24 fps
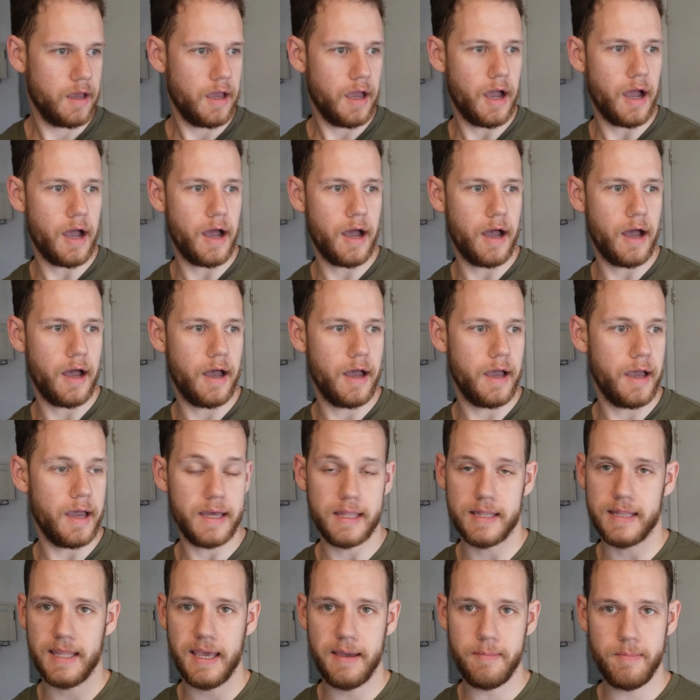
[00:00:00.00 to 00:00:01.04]

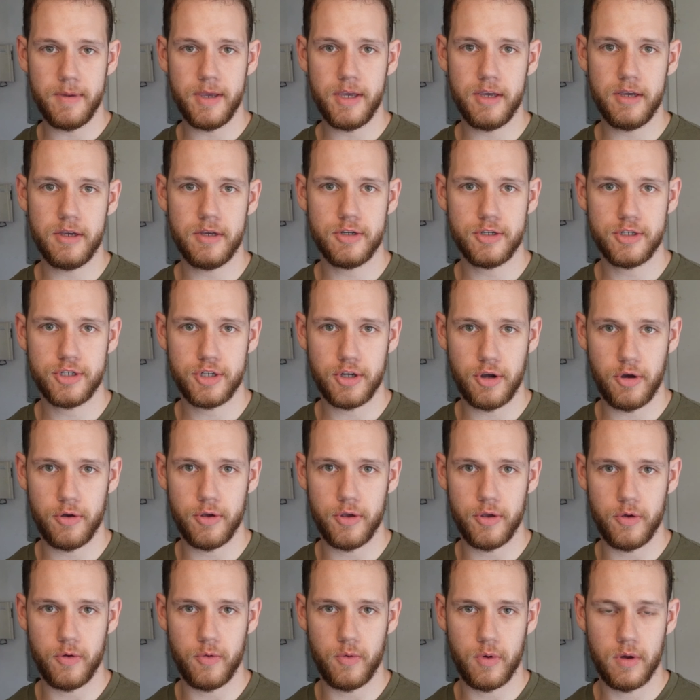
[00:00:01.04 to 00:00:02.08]
and let me show
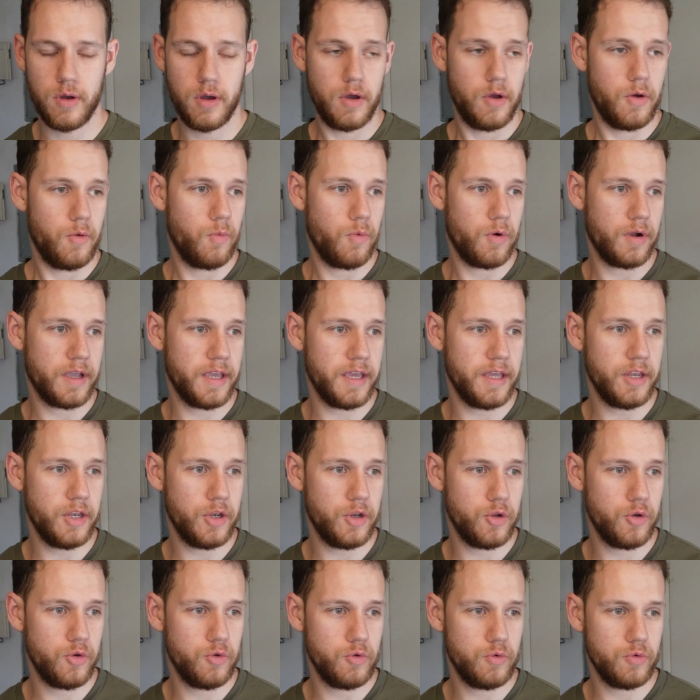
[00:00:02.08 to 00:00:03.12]
you. We're getting
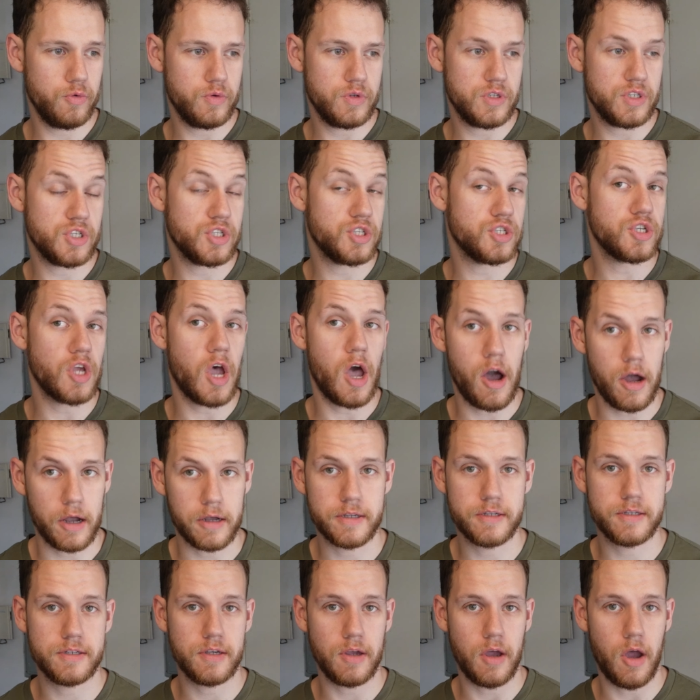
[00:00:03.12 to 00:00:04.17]
new
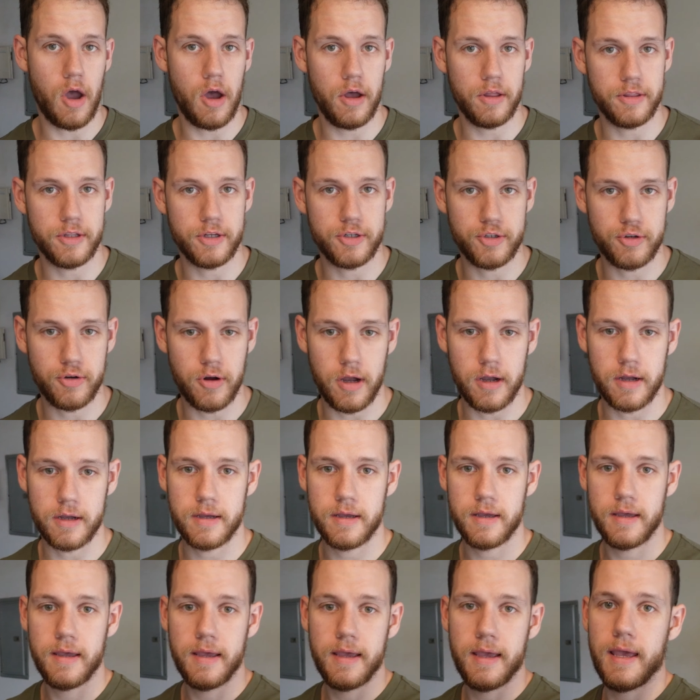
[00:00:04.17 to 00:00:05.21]
socks on the truck,
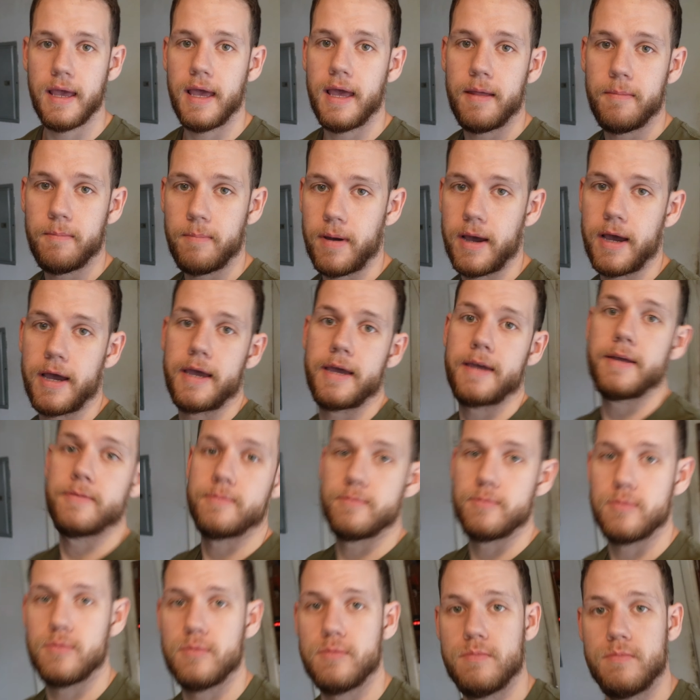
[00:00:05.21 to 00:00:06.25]
and by
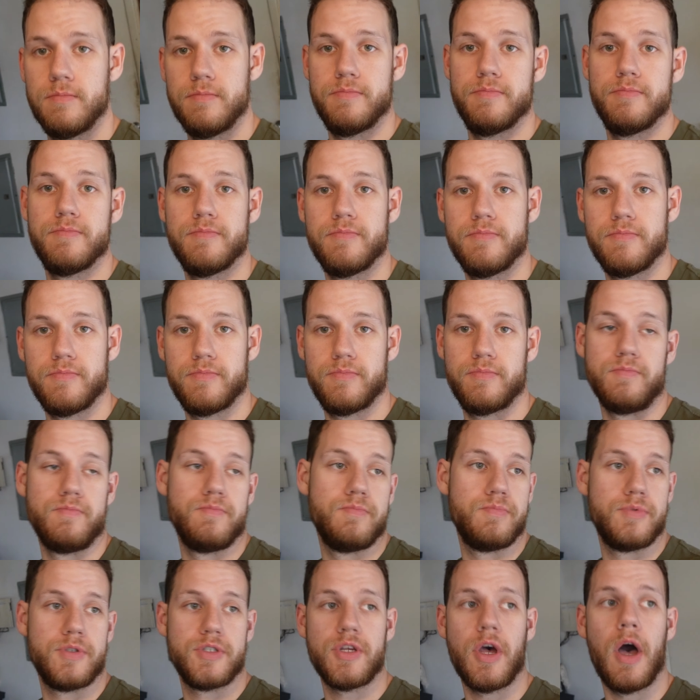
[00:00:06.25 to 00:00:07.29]

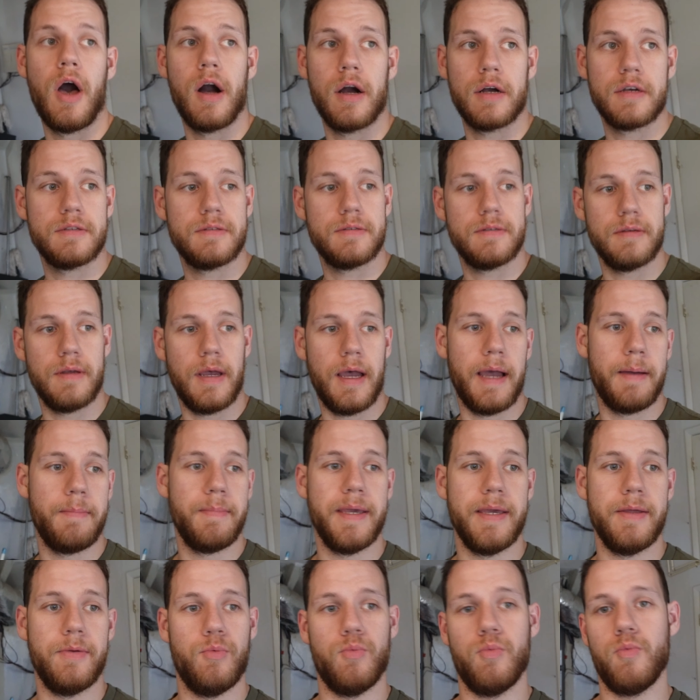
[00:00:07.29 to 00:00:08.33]
socks I
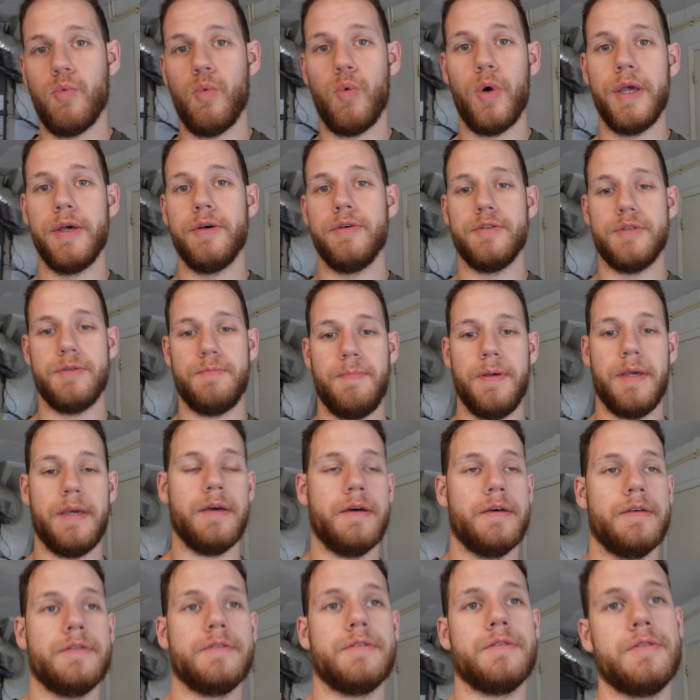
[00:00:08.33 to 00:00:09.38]
mean wheels,
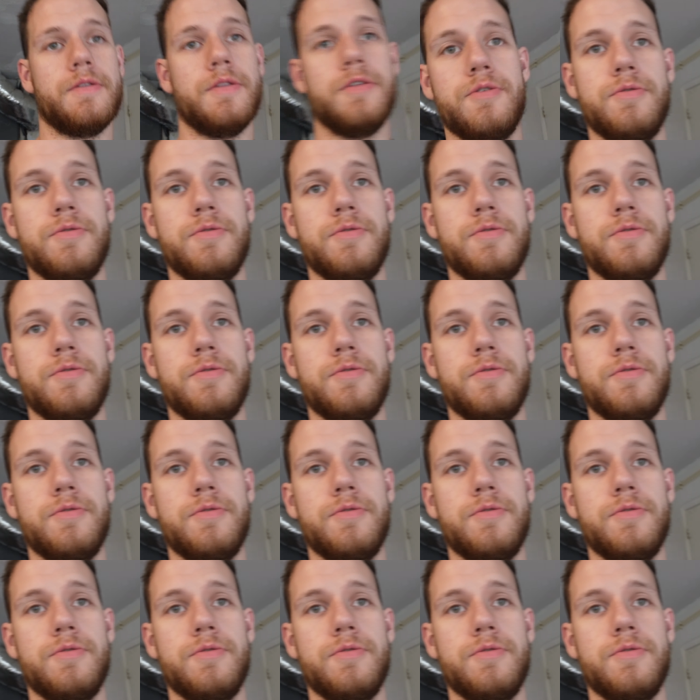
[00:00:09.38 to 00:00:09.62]
because